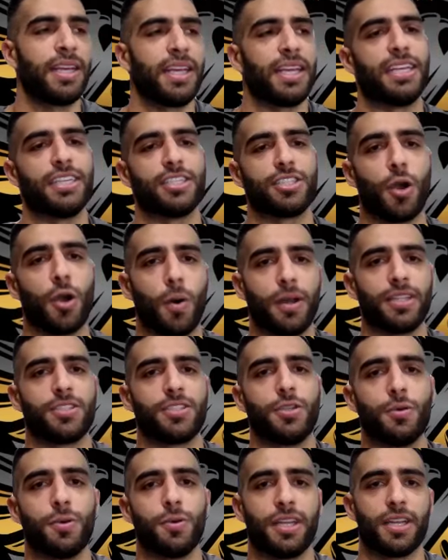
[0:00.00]
is going
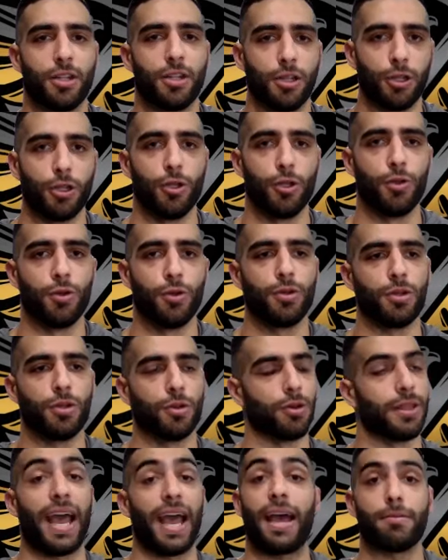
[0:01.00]
to include,
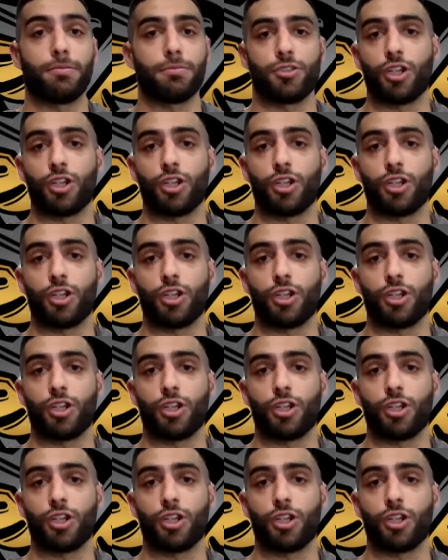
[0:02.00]
or that